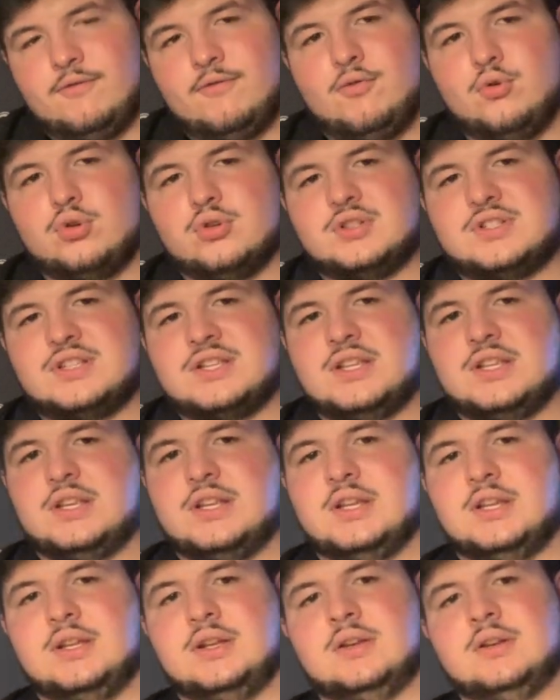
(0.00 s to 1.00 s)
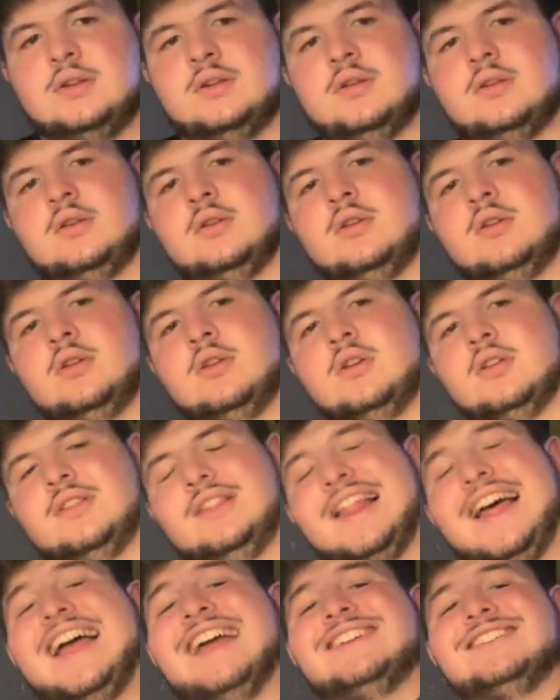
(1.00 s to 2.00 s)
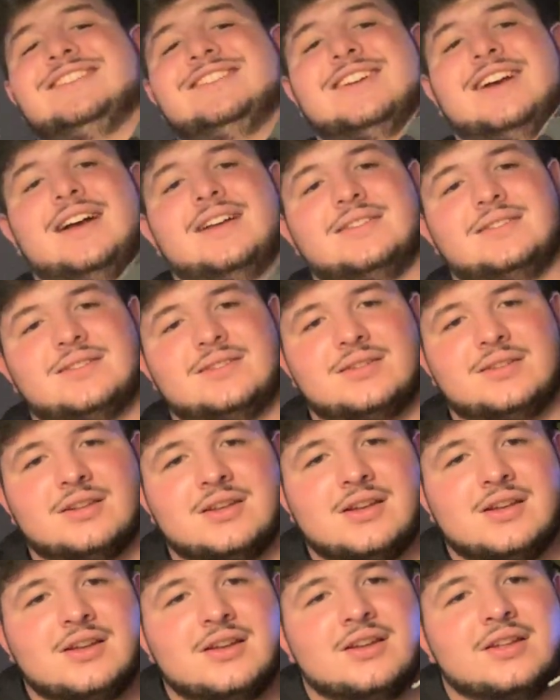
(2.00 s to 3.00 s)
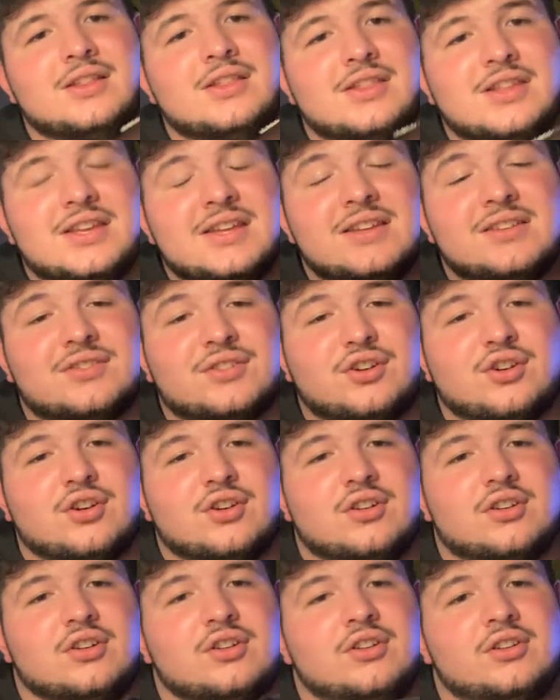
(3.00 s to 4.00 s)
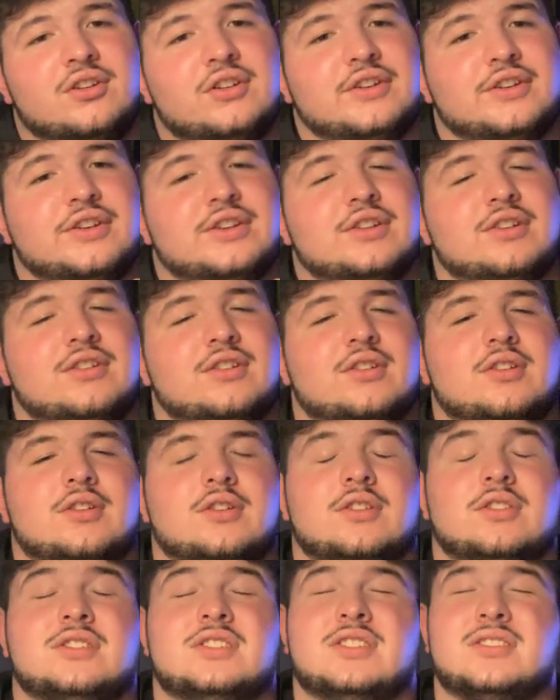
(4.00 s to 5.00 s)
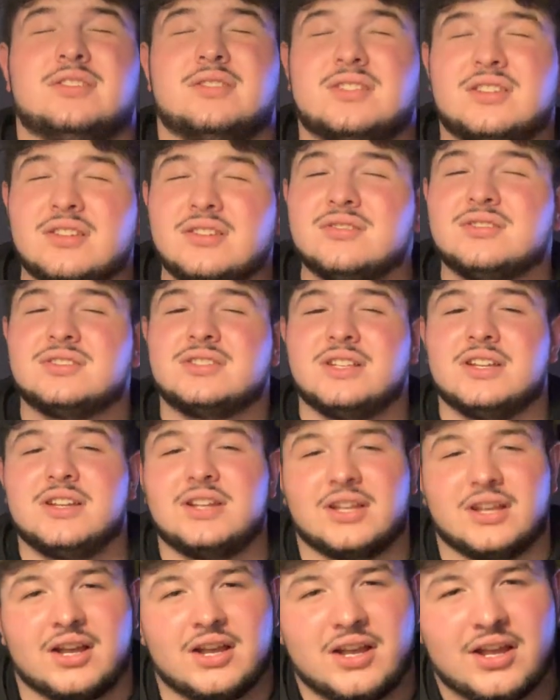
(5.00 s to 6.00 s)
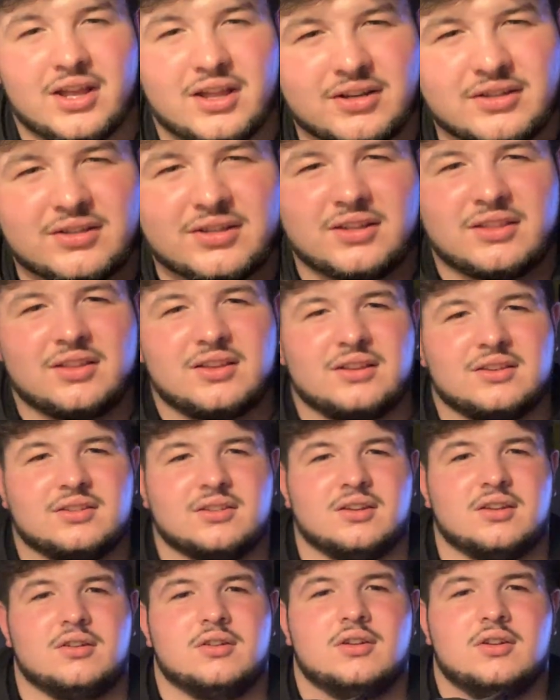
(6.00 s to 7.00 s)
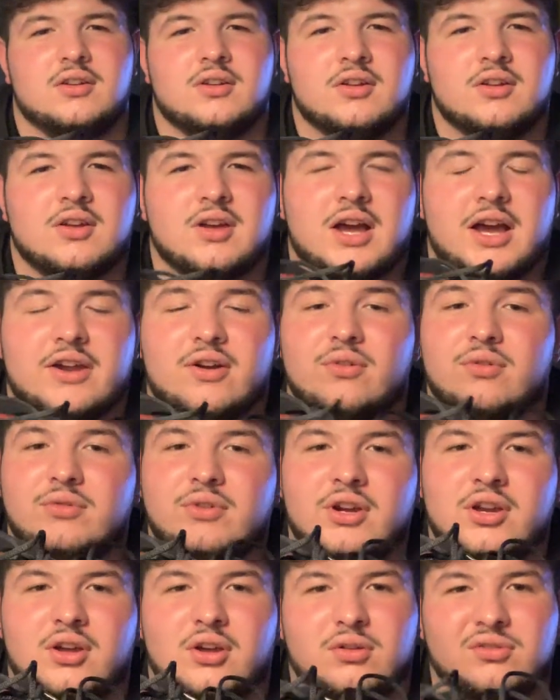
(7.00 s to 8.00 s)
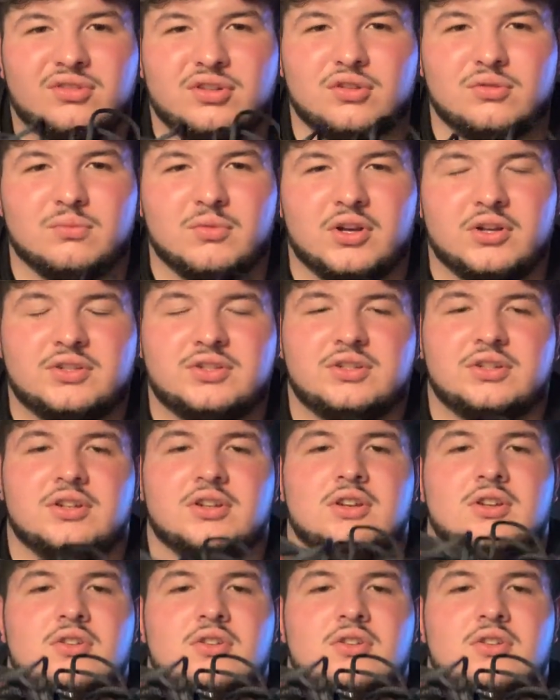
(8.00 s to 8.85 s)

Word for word: 14 last shots. These are still sitting, I honestly think so. I don't know too much,